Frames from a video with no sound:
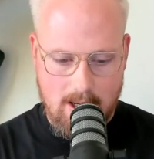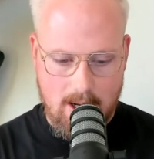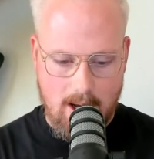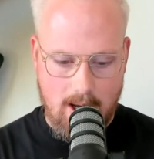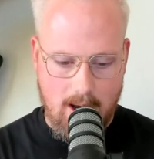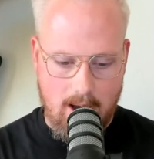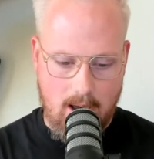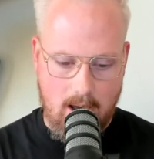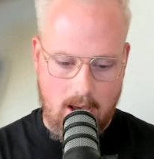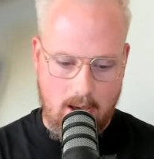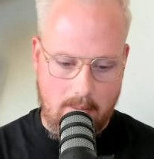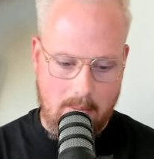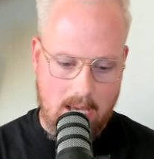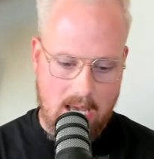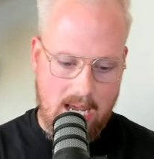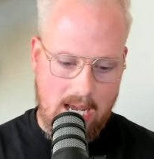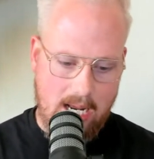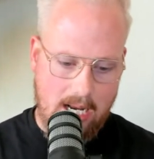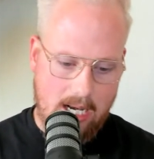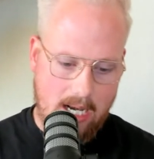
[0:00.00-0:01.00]

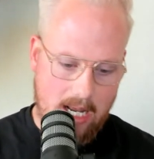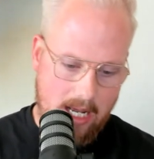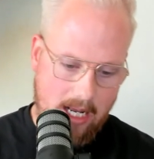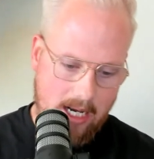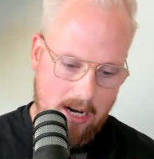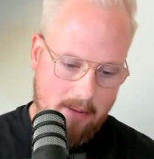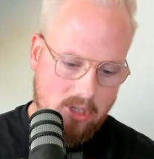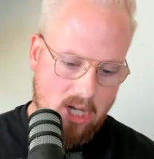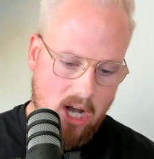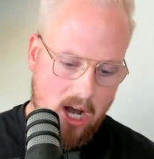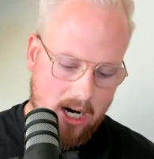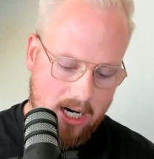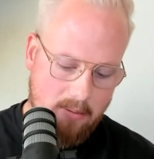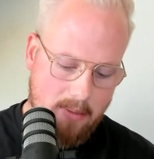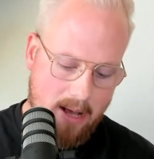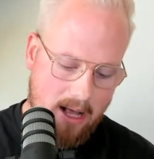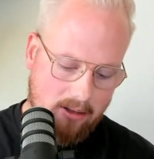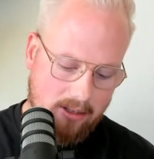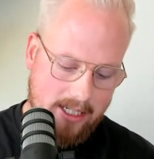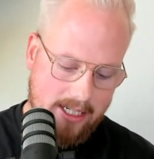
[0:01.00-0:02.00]
And I'm talking
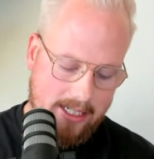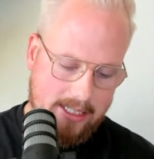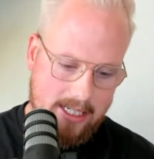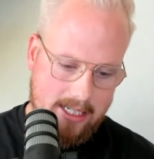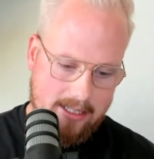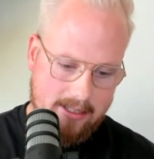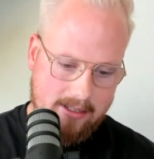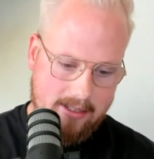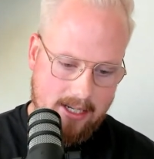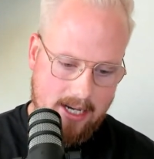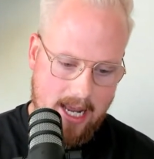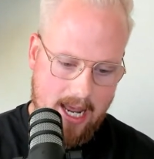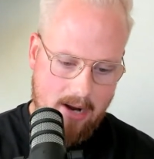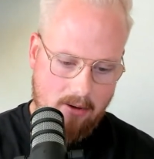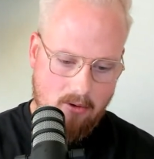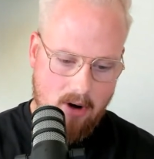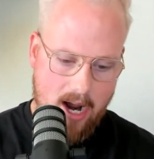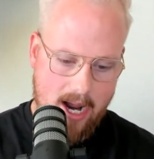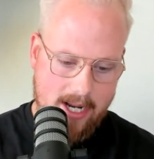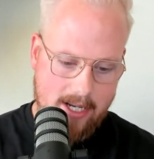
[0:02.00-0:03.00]
about LinkedIn's today,
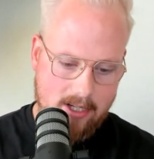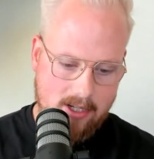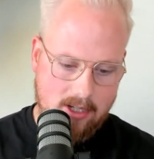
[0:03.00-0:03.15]
right?